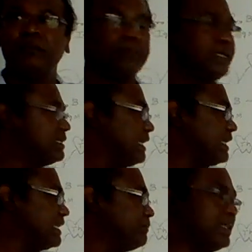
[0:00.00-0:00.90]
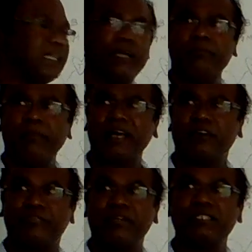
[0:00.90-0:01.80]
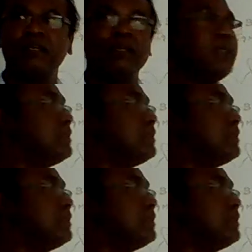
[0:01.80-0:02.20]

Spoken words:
being taken by the macrophage,